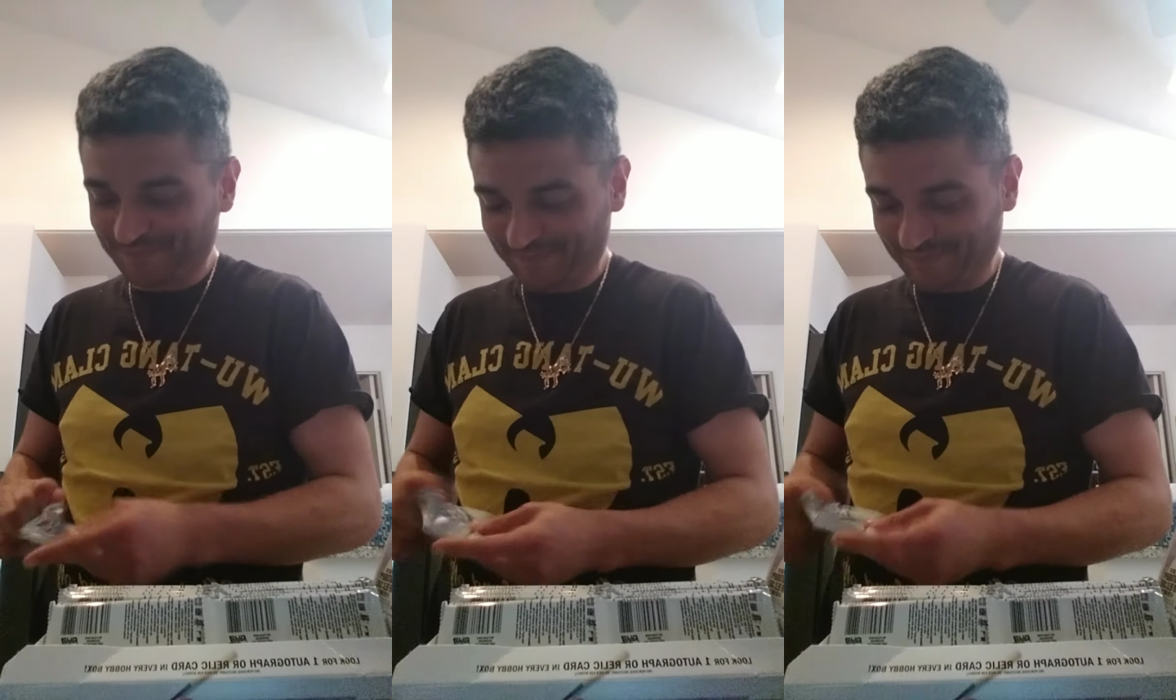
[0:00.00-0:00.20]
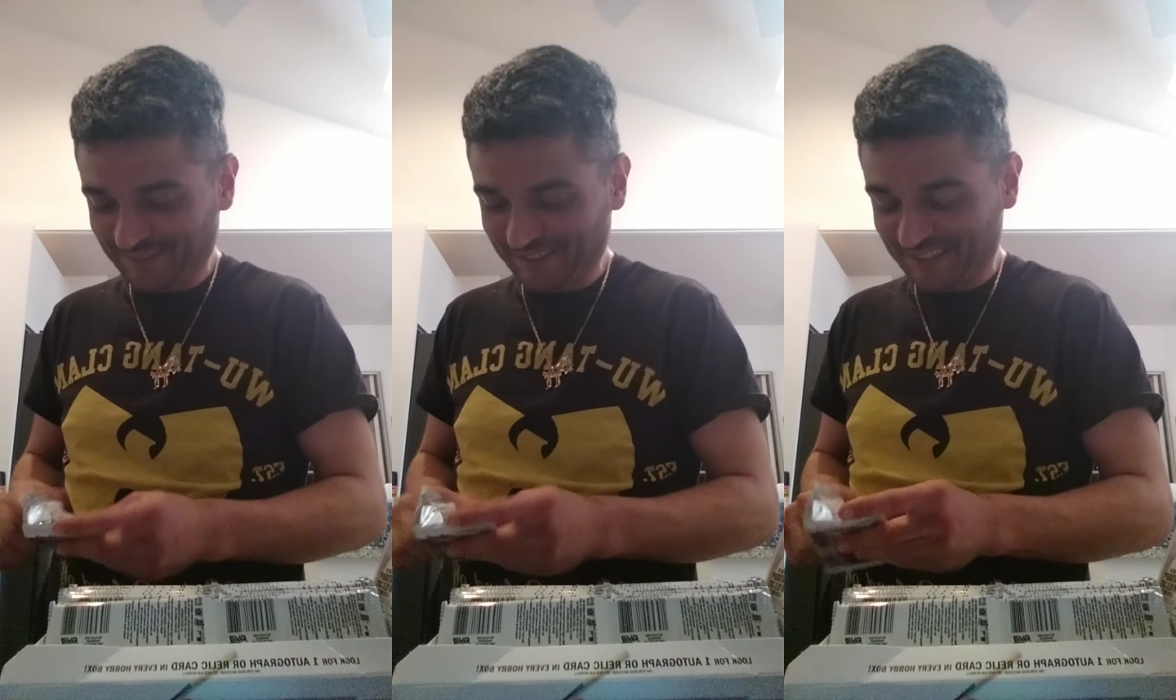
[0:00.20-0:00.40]

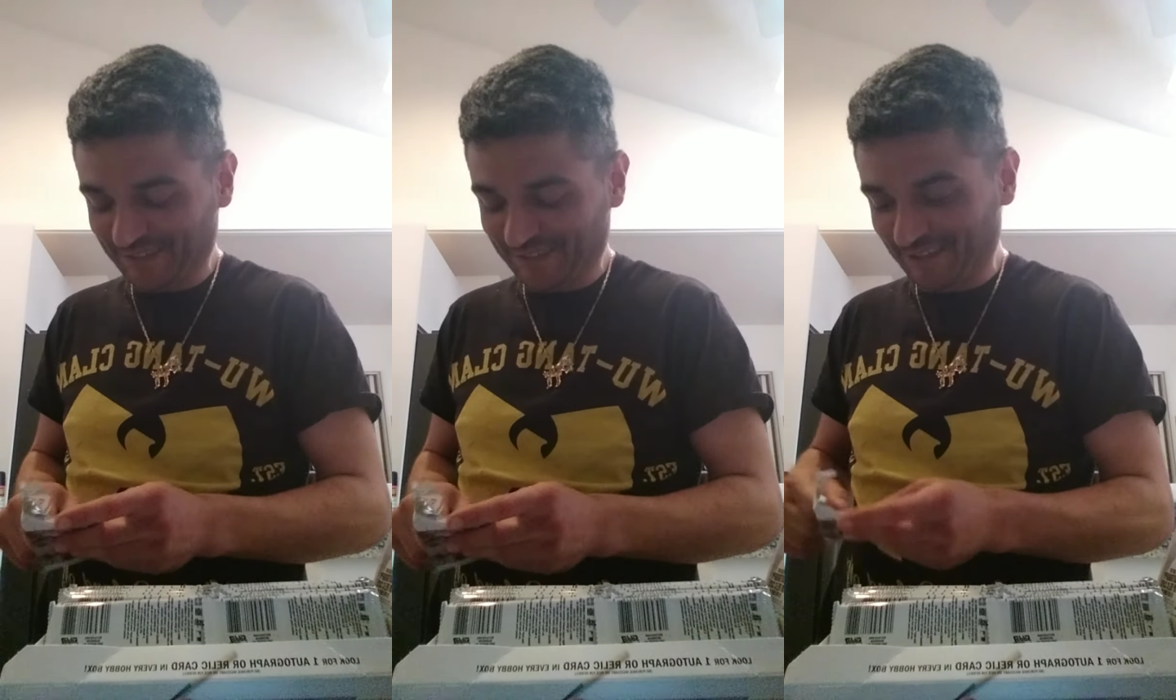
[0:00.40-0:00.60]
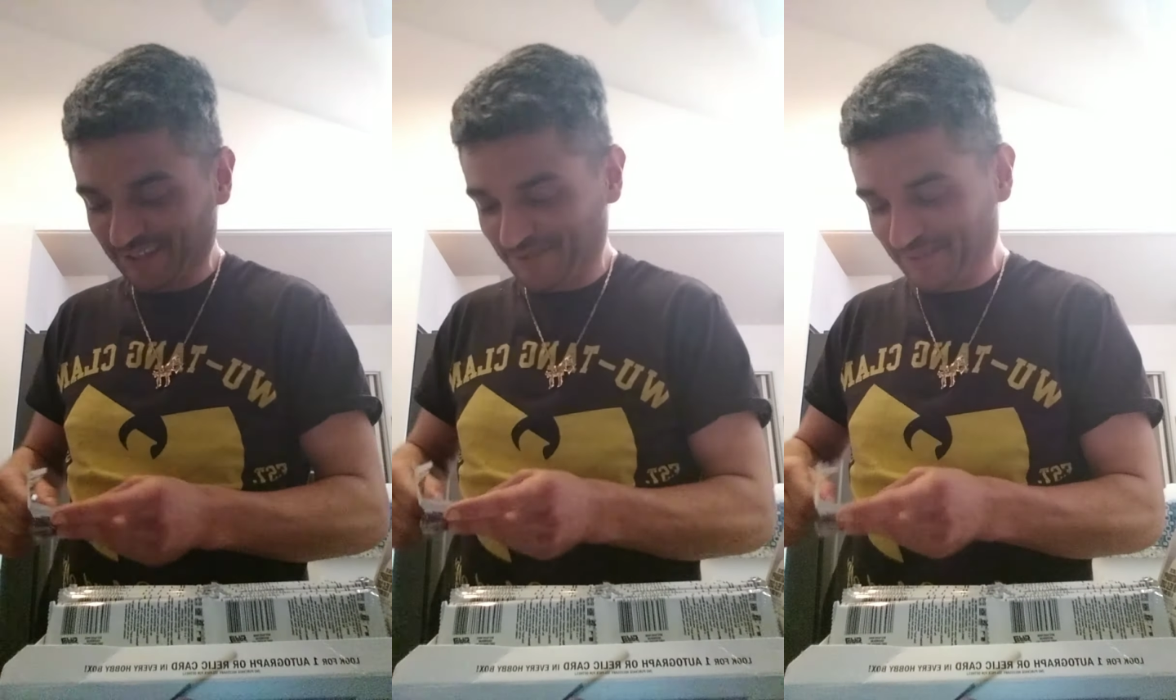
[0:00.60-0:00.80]
Let's see what
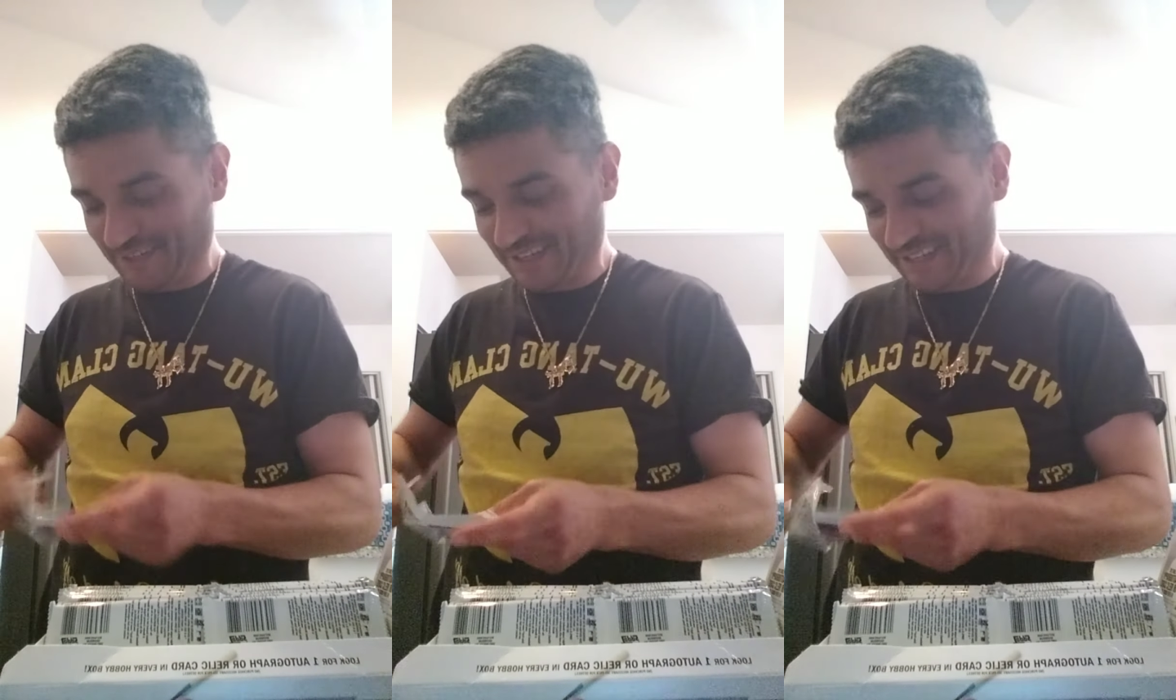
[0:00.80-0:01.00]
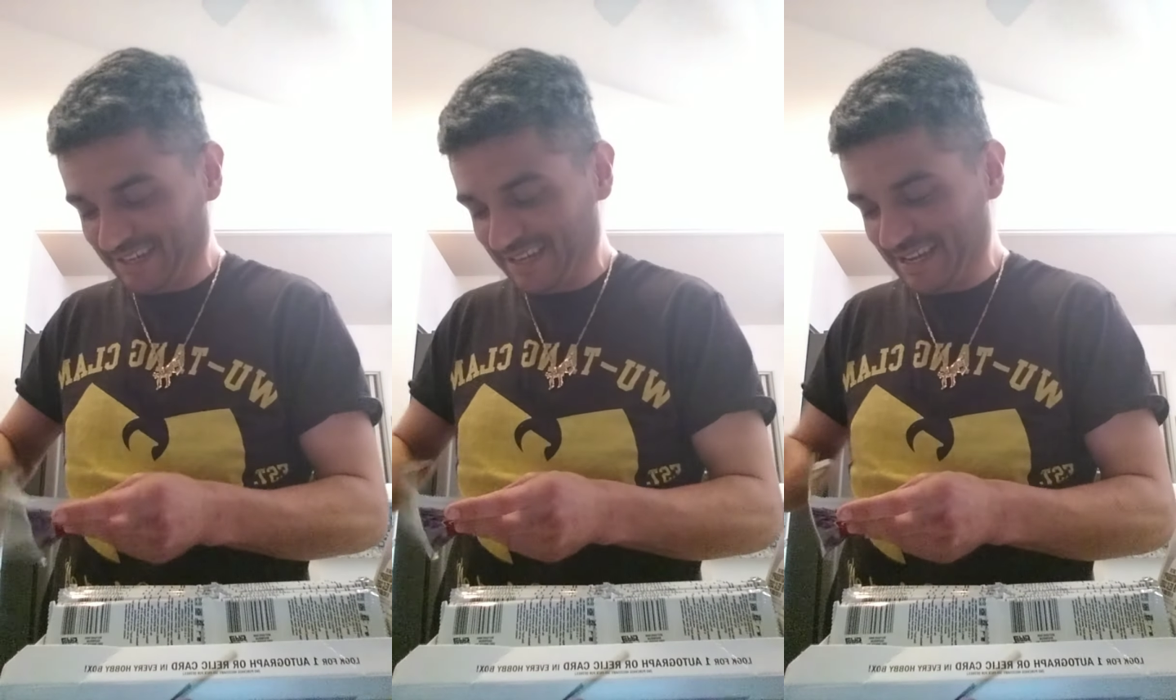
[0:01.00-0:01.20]
else we
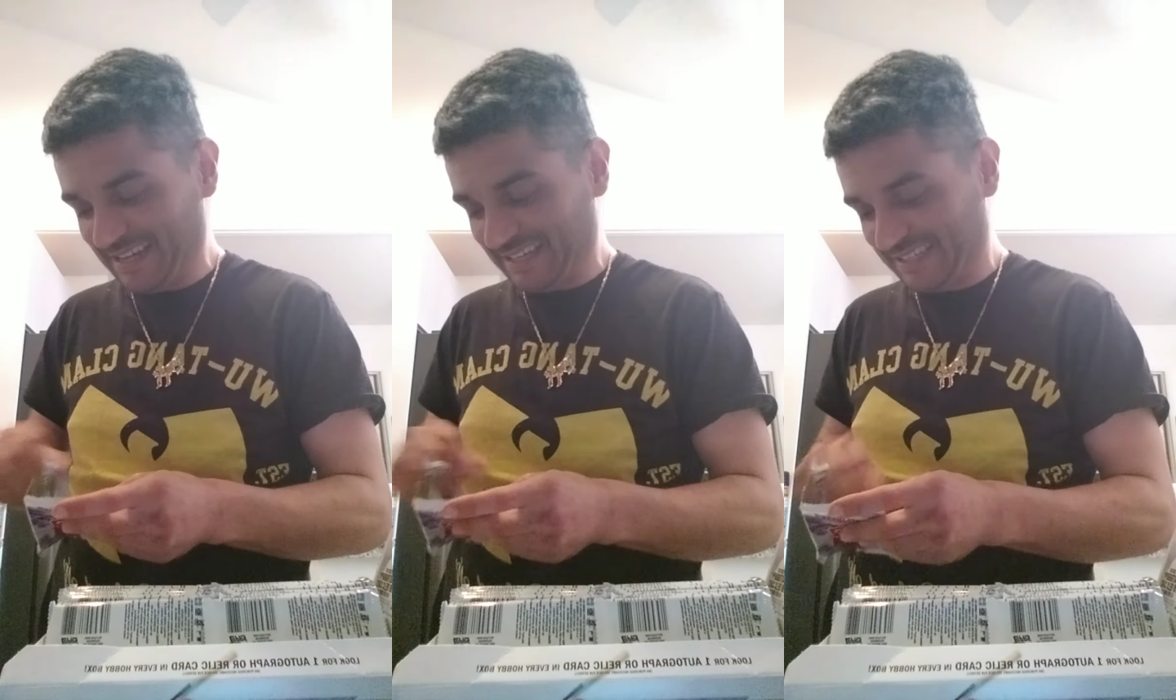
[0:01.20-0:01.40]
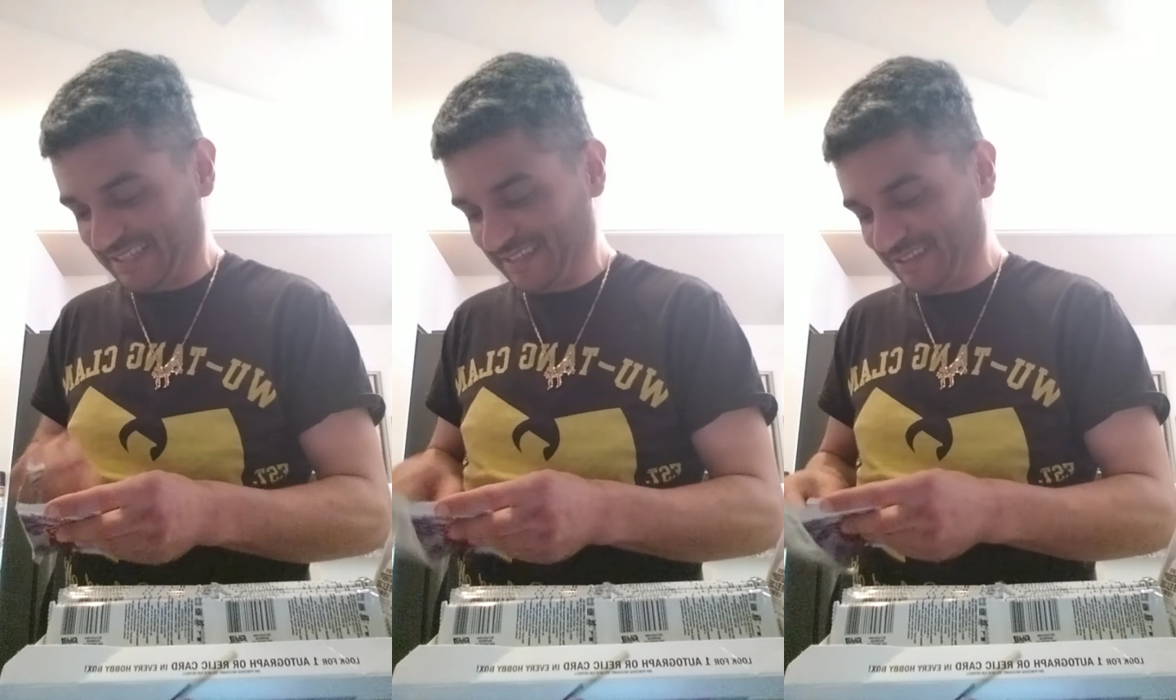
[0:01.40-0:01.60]
got
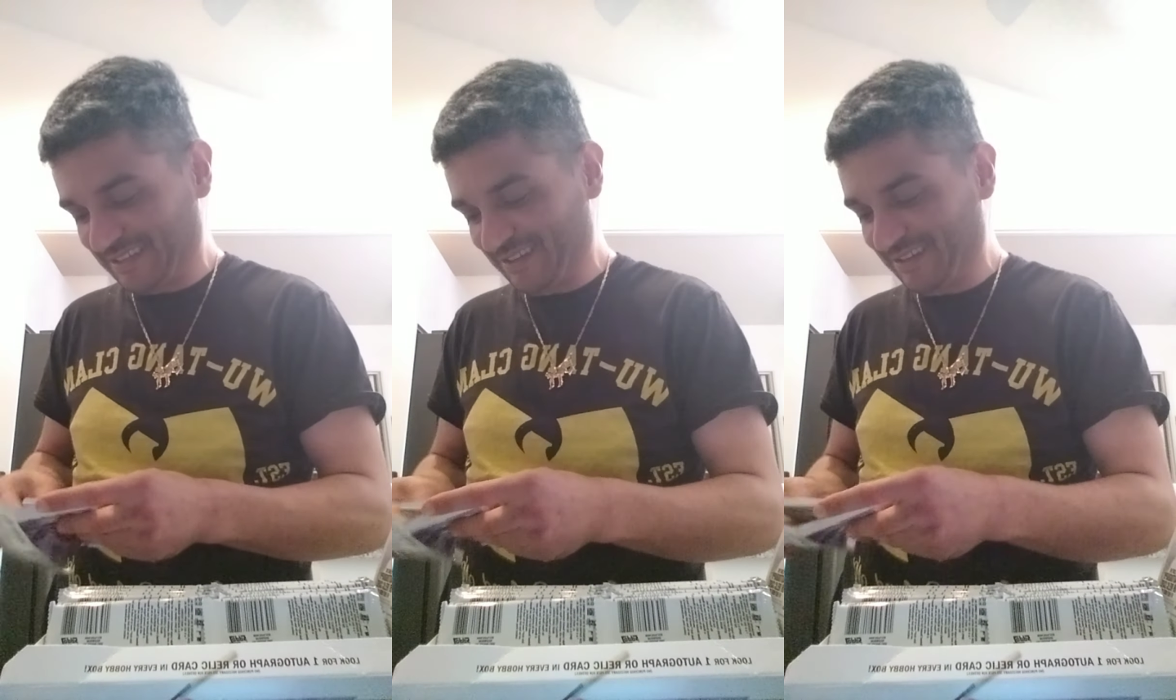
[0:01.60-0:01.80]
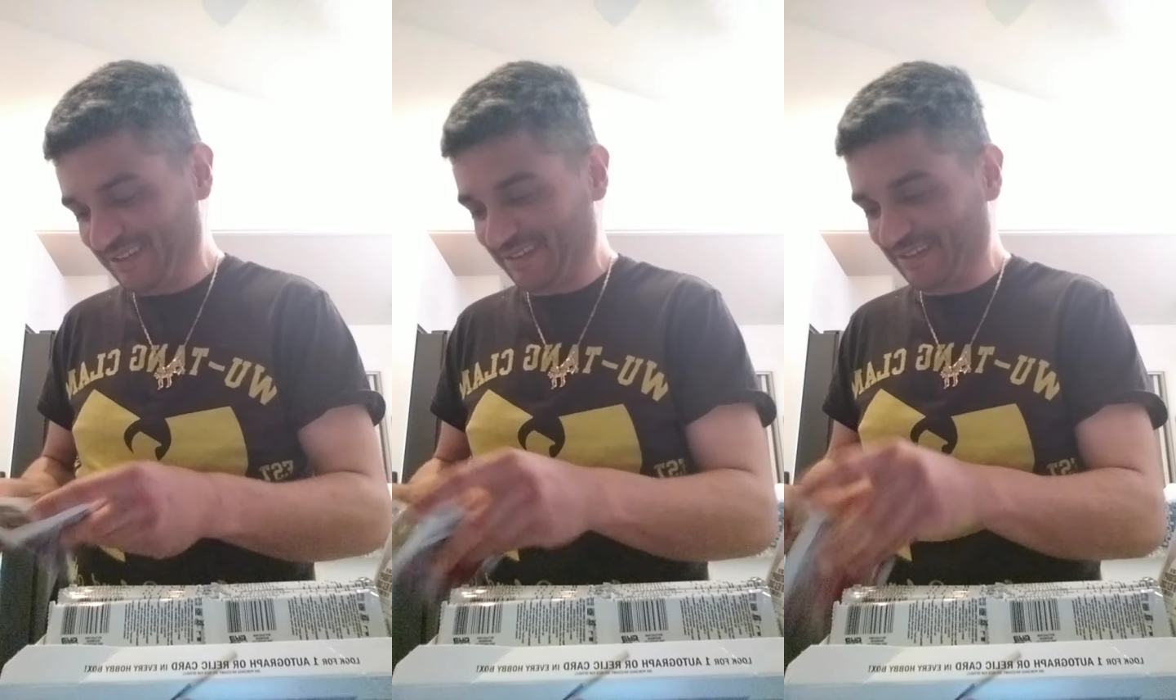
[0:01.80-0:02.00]
next.
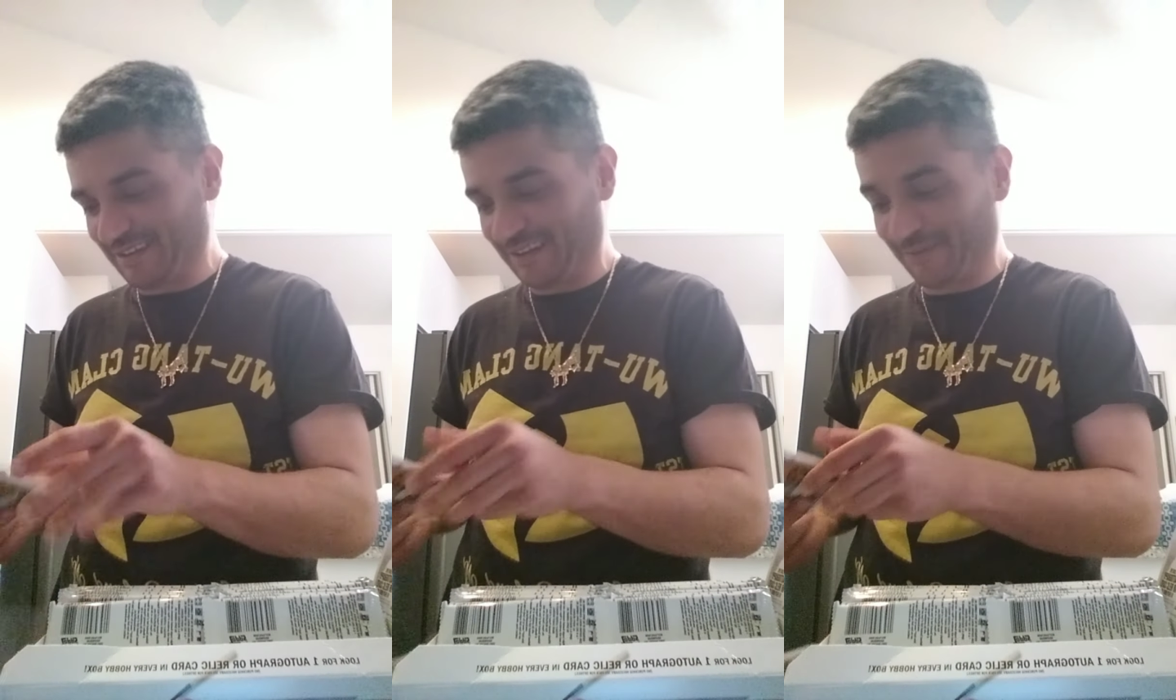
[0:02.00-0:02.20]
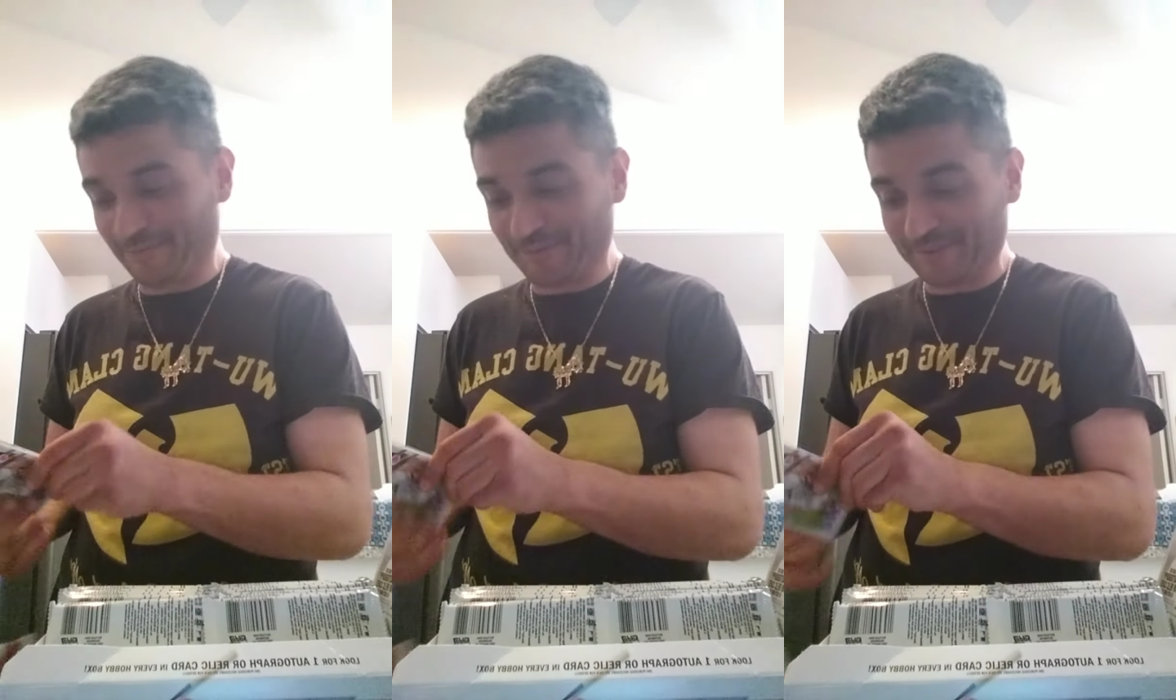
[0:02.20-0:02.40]
I'm going to put